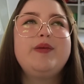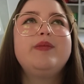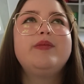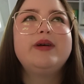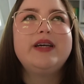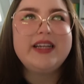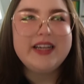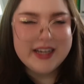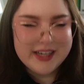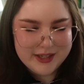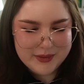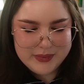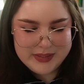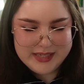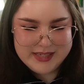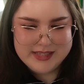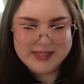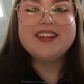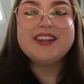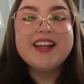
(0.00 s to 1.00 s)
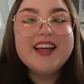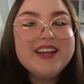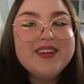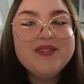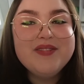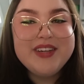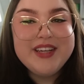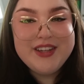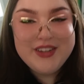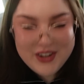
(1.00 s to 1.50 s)
But anyways, let
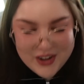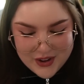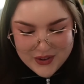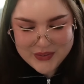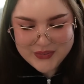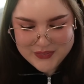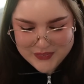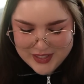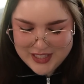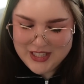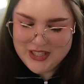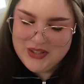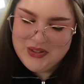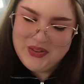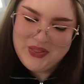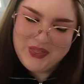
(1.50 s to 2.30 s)
me know what you